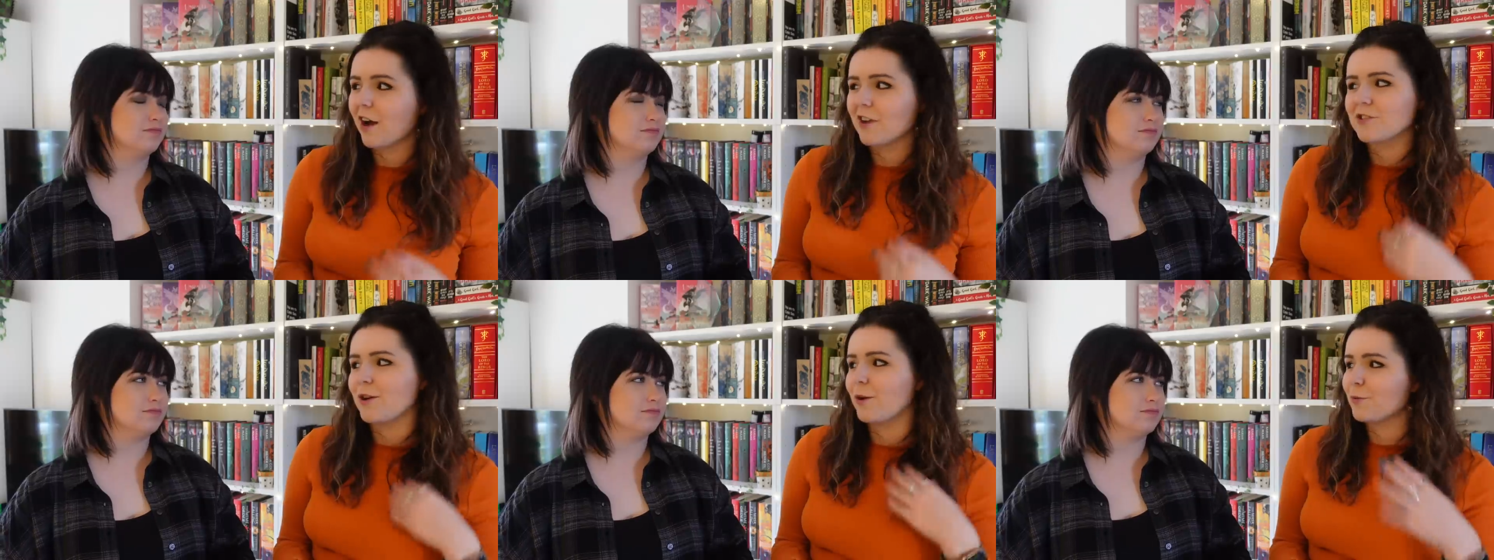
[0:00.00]
Speaker 1: I
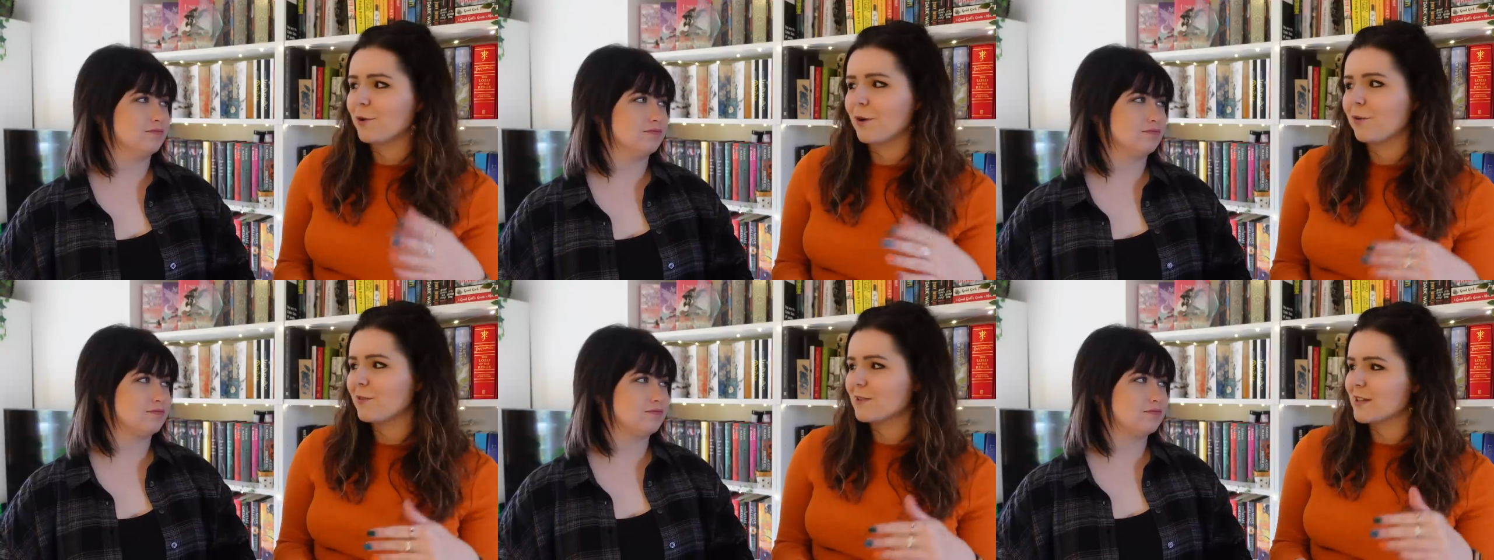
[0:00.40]
don't know
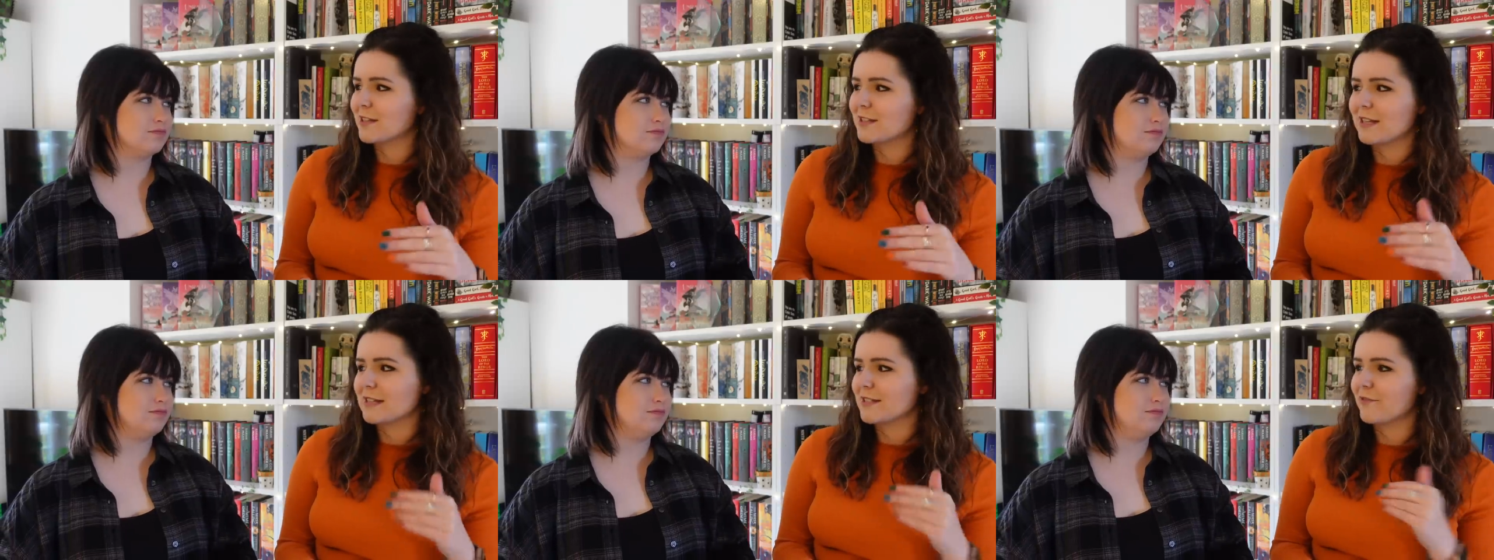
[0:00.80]
if it's going to
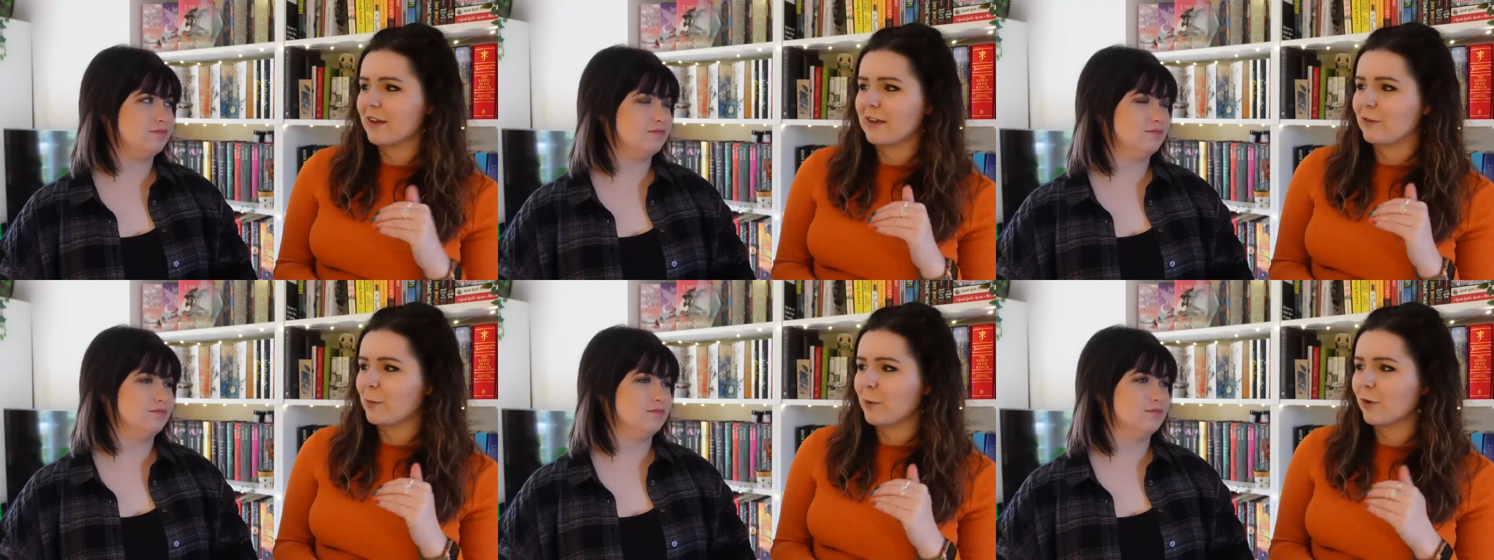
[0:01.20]
sit as a
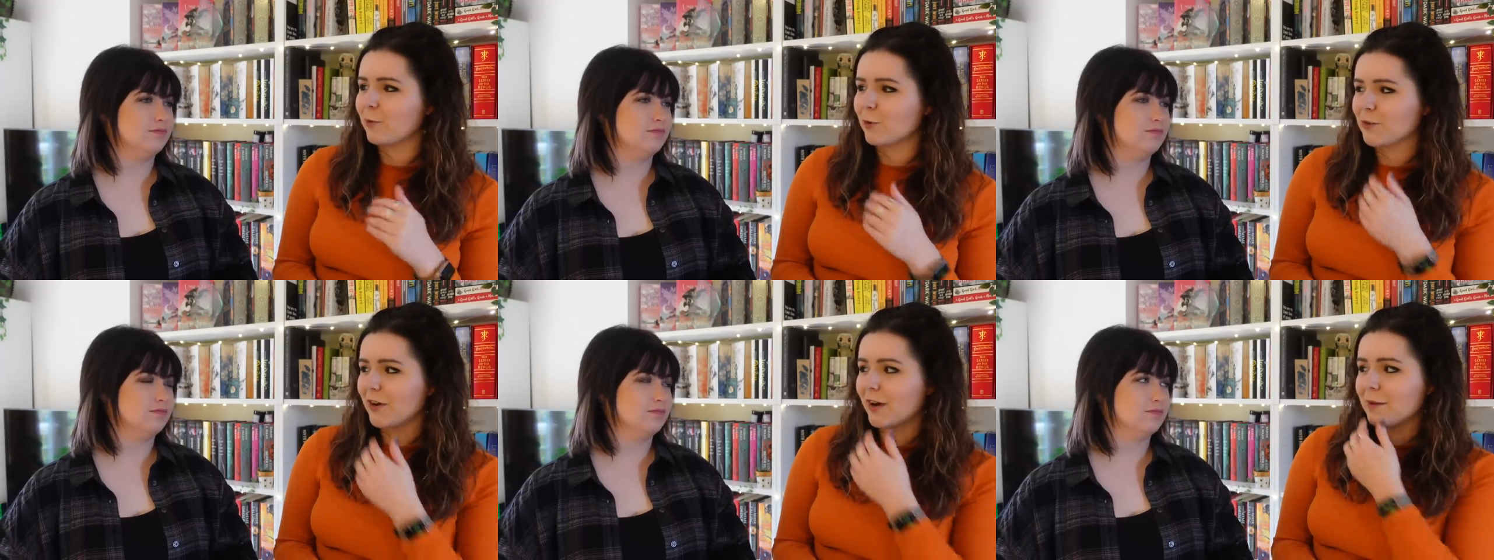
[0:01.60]
favourite book of
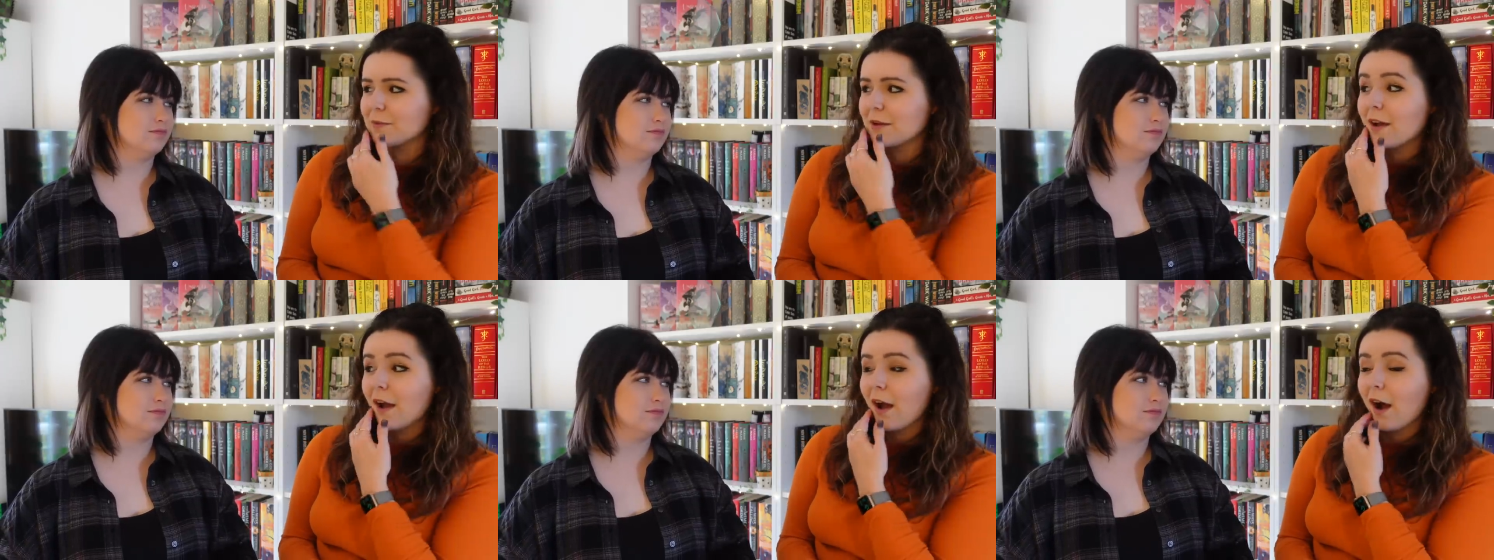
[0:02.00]
all time.
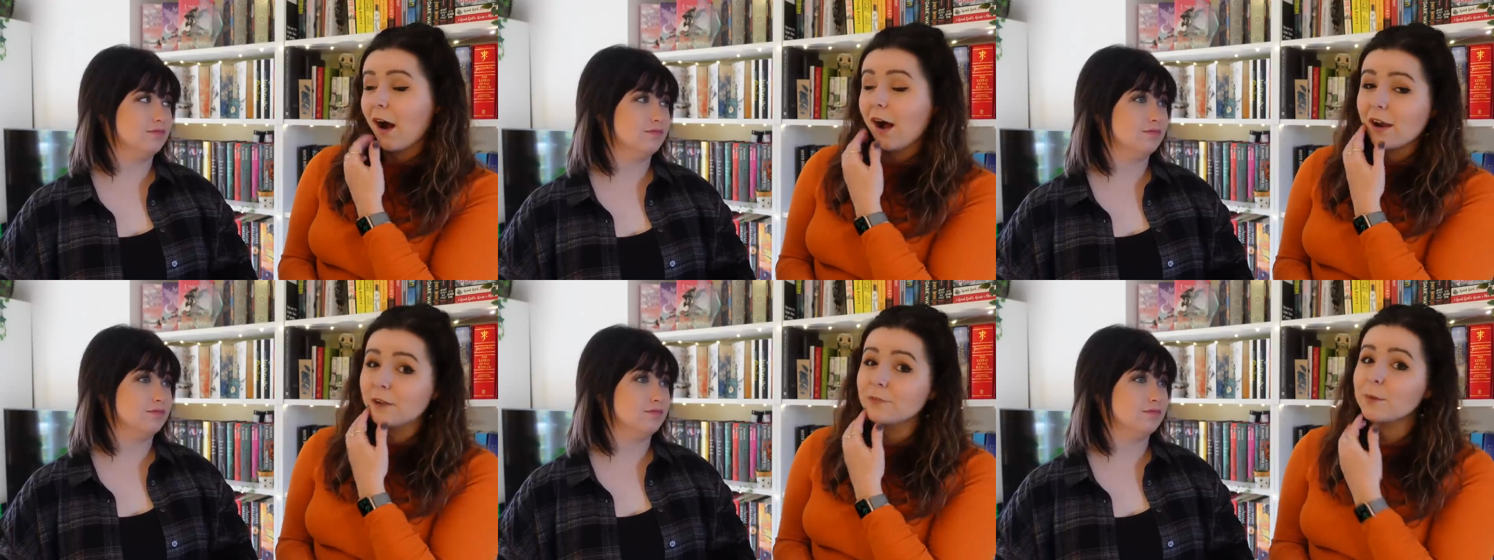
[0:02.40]

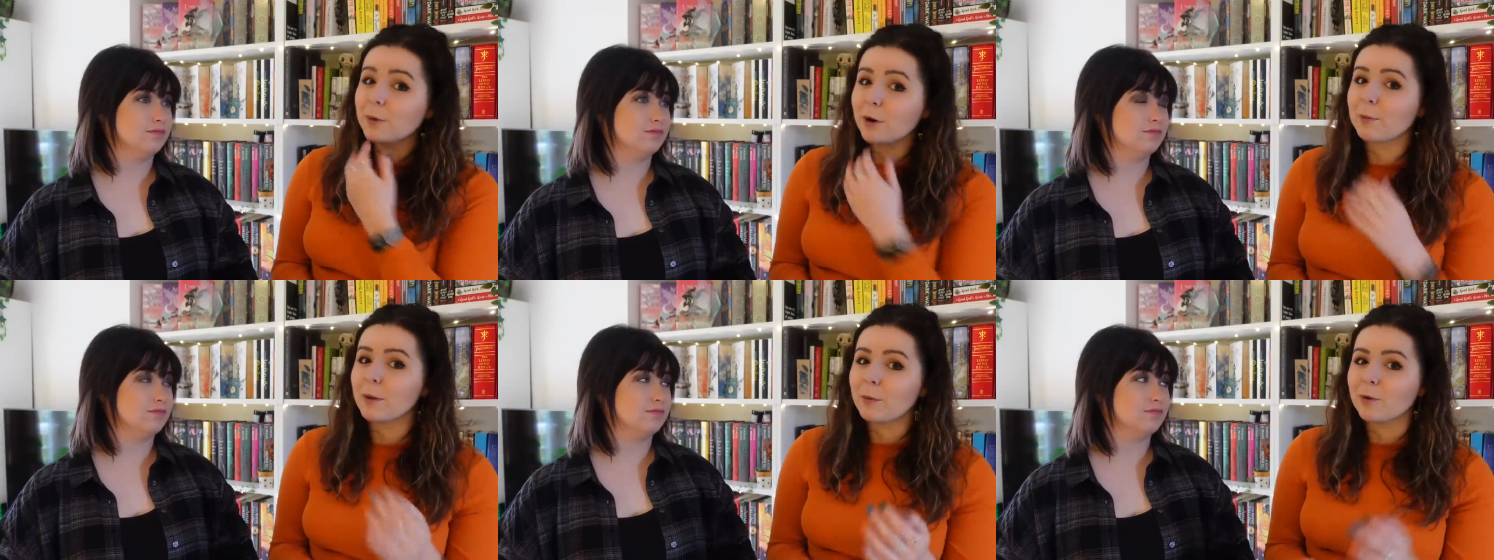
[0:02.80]
I love The
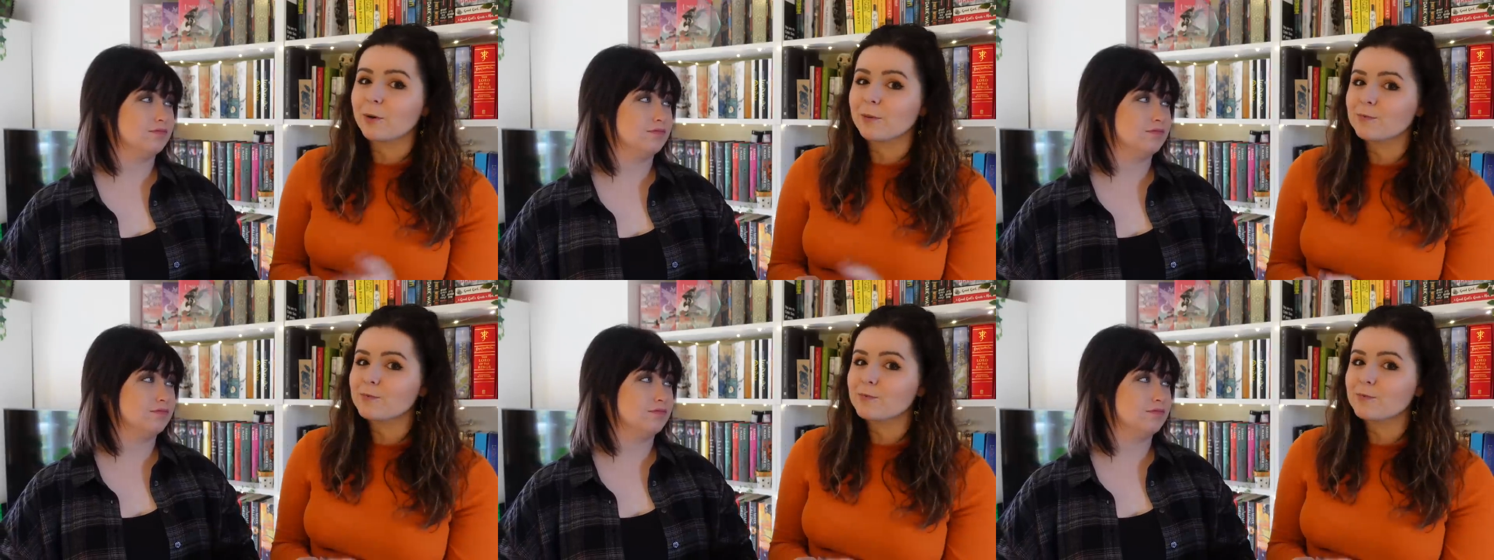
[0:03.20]
Poppy War.